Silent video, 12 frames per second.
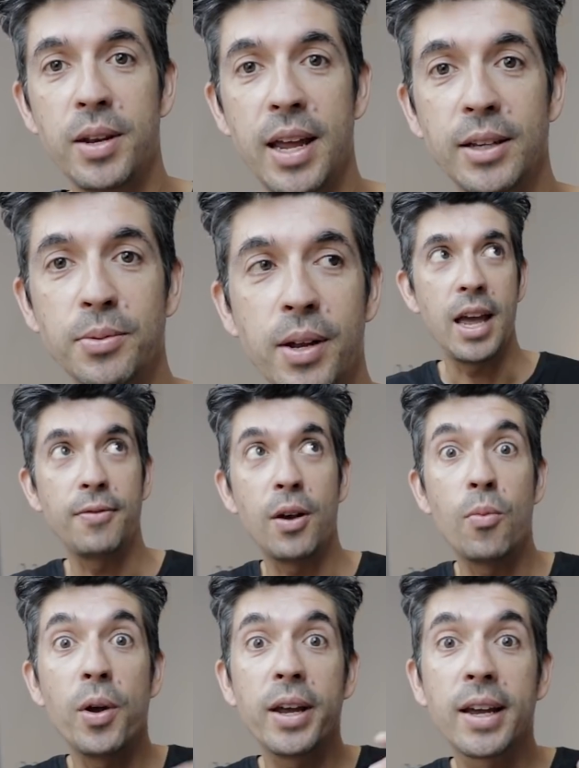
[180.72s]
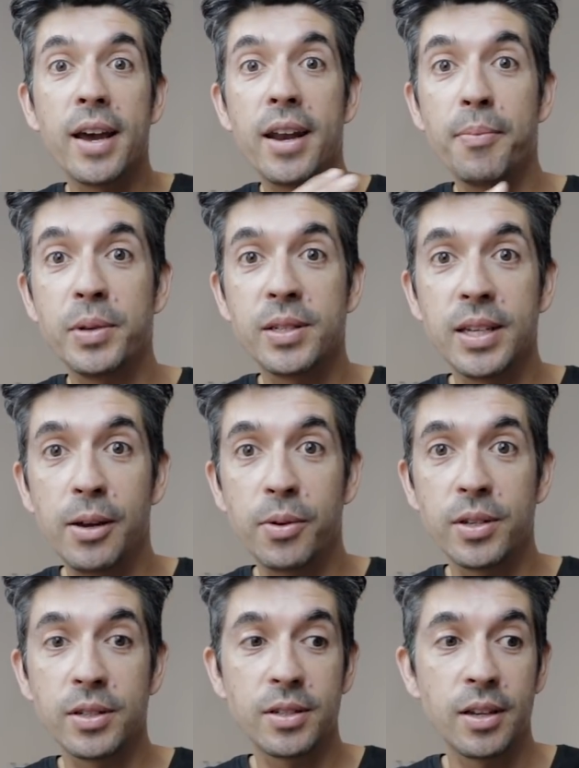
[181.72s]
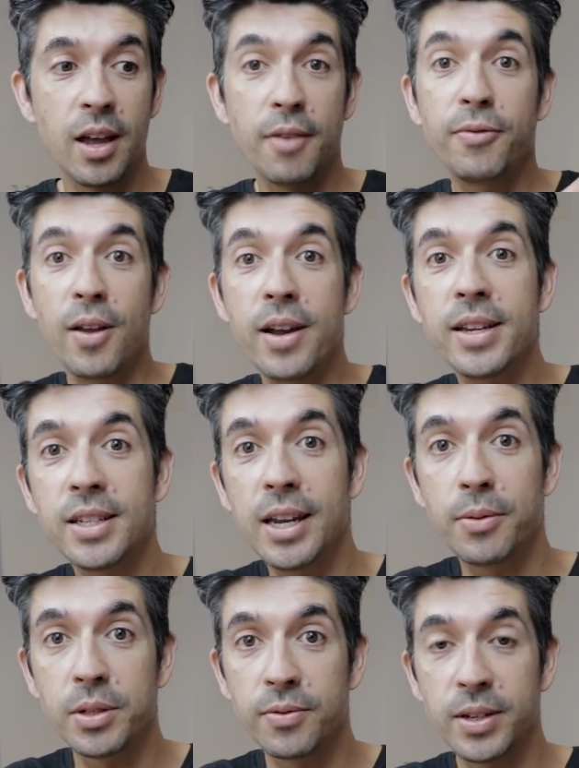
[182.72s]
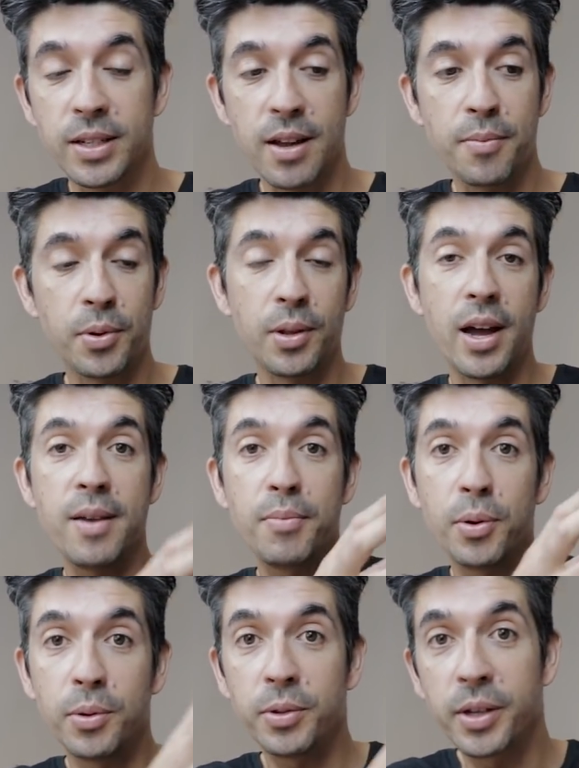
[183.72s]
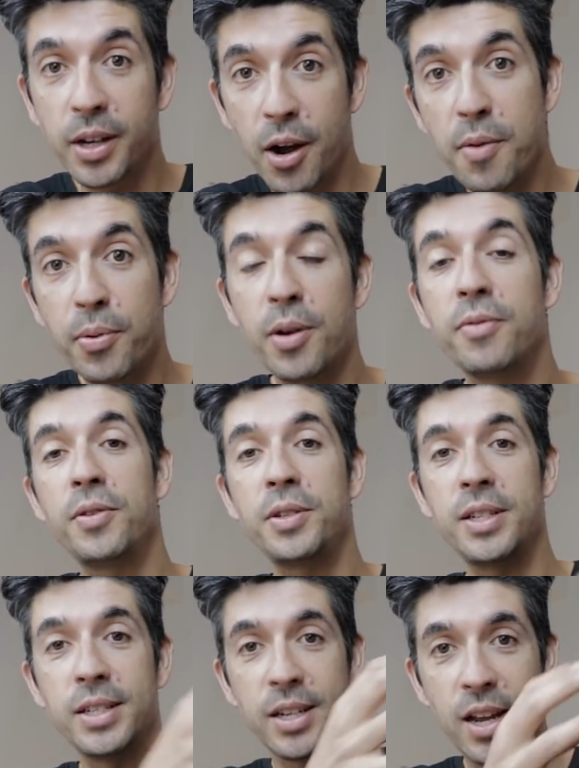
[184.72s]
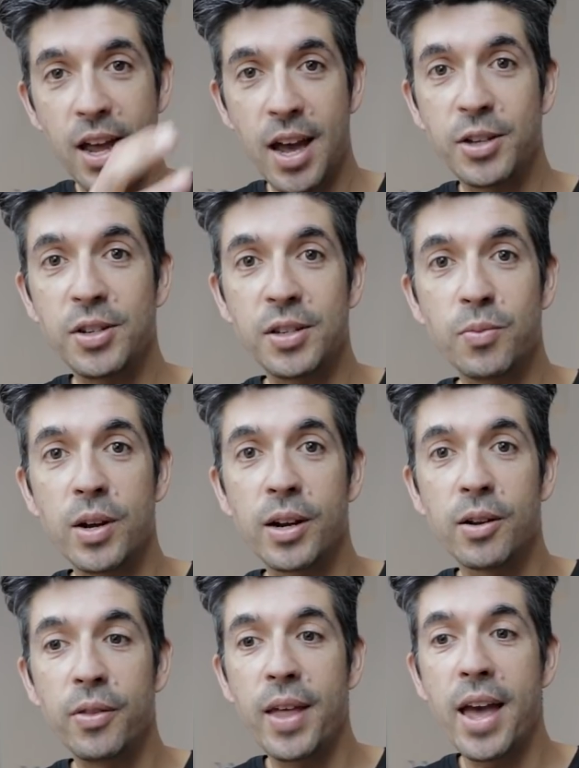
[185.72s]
the next one. If I want to cut up a sequence, a flying sequence for example, I import all the GoPro footage and just work on